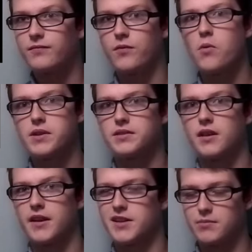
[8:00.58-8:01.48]
focus
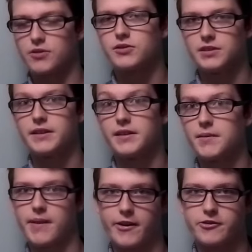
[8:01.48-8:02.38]
on it as much as they did
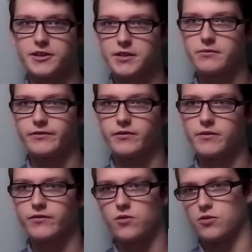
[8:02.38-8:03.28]
the Patterson Gimlin
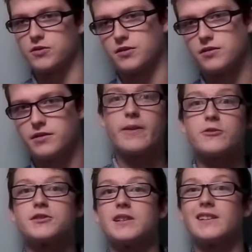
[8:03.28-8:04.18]
film, of course.
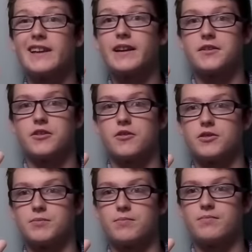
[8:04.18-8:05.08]
Here's the link to
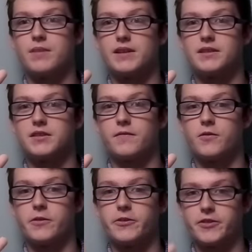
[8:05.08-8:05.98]
those pieces of
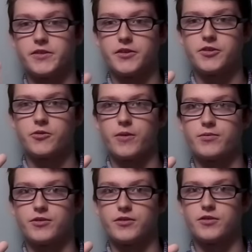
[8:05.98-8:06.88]
footage in the
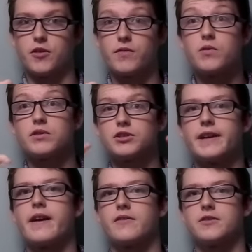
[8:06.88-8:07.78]
description, so if you want to
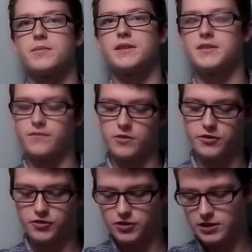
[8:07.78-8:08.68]
check out those pieces of
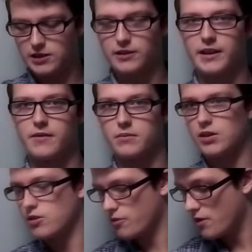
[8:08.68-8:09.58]
footage, just click down
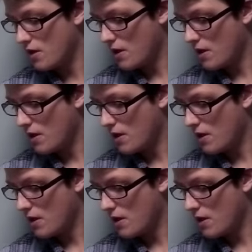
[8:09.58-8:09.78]
below.